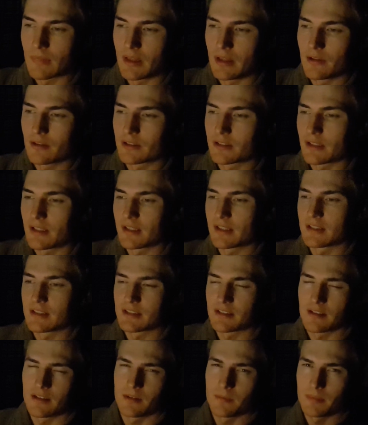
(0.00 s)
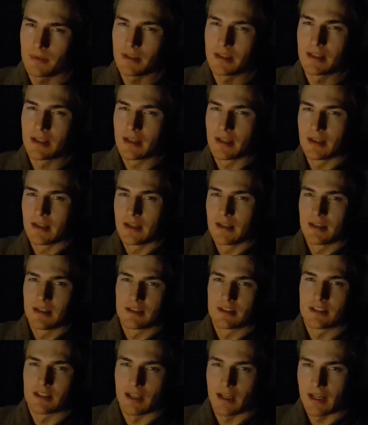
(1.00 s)
looks like it's going to be
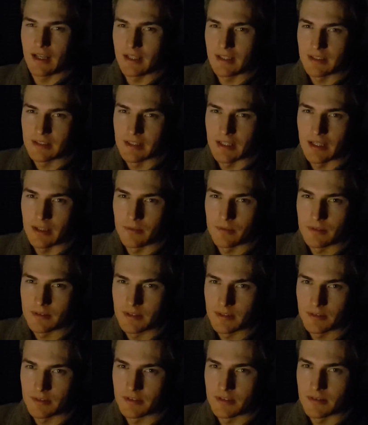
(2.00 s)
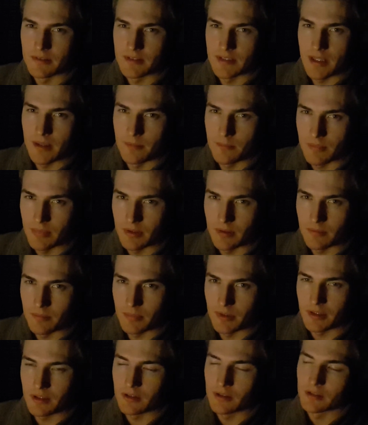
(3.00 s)
delayed now until September,
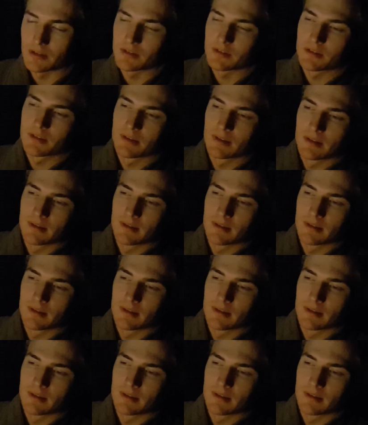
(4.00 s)
because